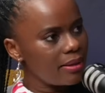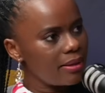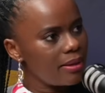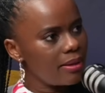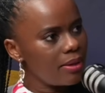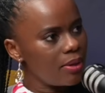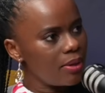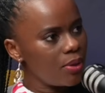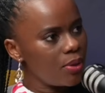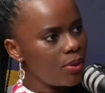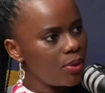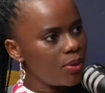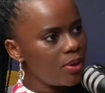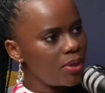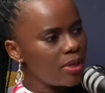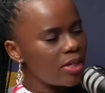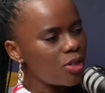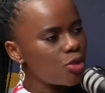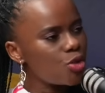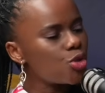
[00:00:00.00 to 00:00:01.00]
The
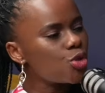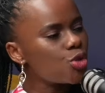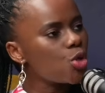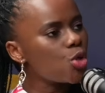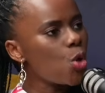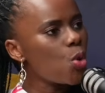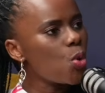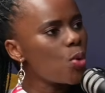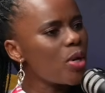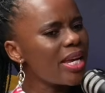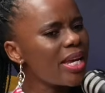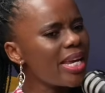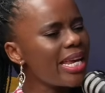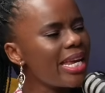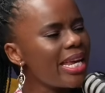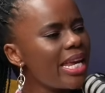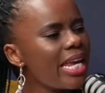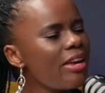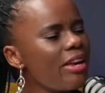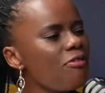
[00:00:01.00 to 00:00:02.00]
next. So
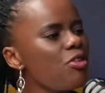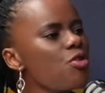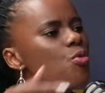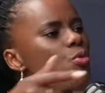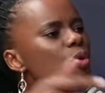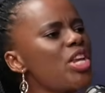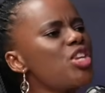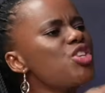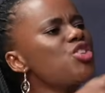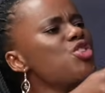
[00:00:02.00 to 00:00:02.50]
even when